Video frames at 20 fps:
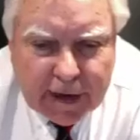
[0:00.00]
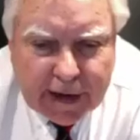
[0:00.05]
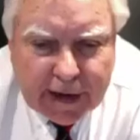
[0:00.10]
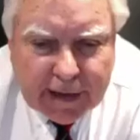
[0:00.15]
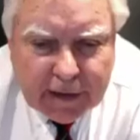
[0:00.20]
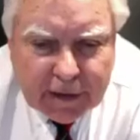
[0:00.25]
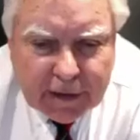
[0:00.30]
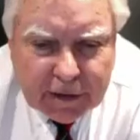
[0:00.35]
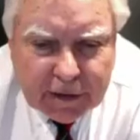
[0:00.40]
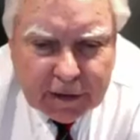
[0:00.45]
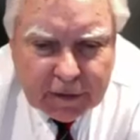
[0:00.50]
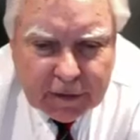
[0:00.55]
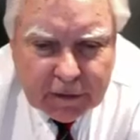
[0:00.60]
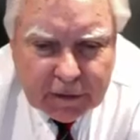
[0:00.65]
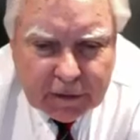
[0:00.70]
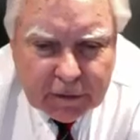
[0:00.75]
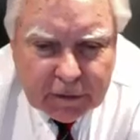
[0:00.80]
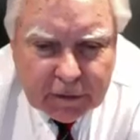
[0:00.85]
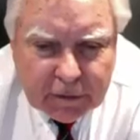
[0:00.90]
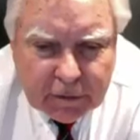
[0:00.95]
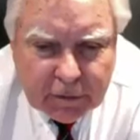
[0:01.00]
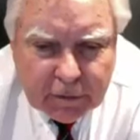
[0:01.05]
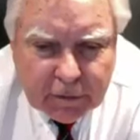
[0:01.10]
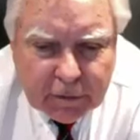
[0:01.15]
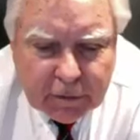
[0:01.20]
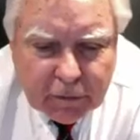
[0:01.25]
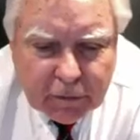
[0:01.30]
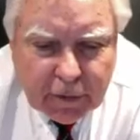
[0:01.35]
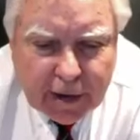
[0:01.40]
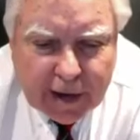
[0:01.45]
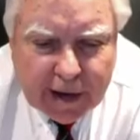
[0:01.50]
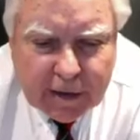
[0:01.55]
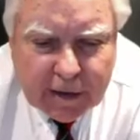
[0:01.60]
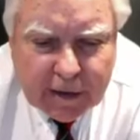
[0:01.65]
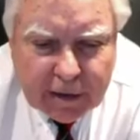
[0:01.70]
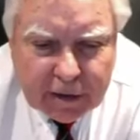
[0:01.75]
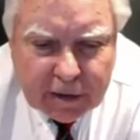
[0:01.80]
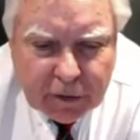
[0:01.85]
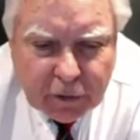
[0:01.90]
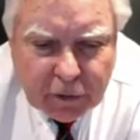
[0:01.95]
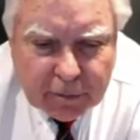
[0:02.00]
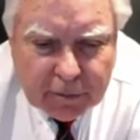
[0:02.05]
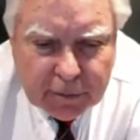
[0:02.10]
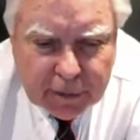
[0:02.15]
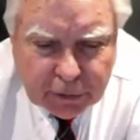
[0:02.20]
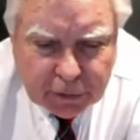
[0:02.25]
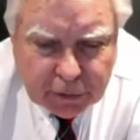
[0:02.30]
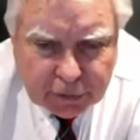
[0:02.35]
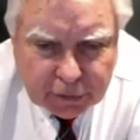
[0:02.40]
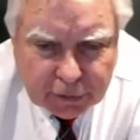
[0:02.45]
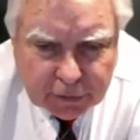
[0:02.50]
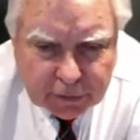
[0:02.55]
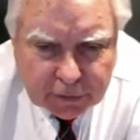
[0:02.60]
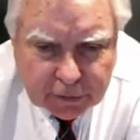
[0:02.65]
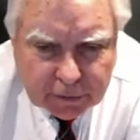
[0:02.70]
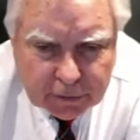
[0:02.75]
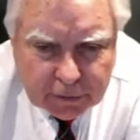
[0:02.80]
Randy, Dora. Randy, you're muted.